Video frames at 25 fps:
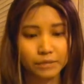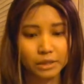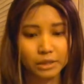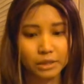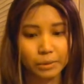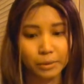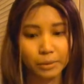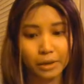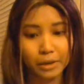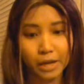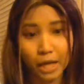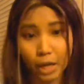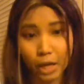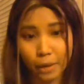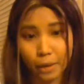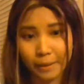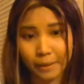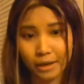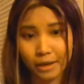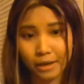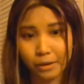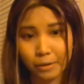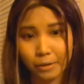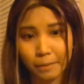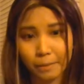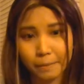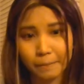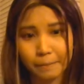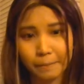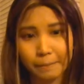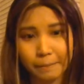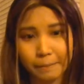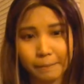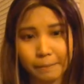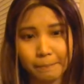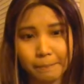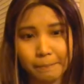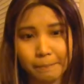it will help out,
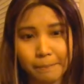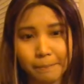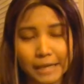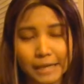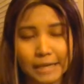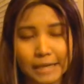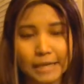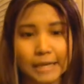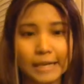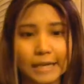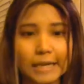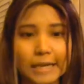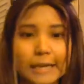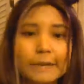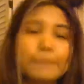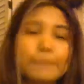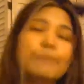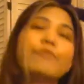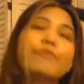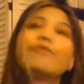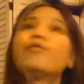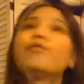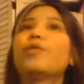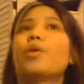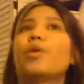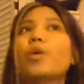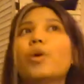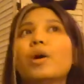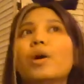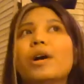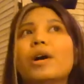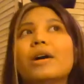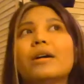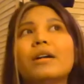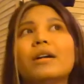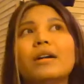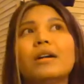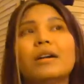but
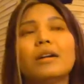for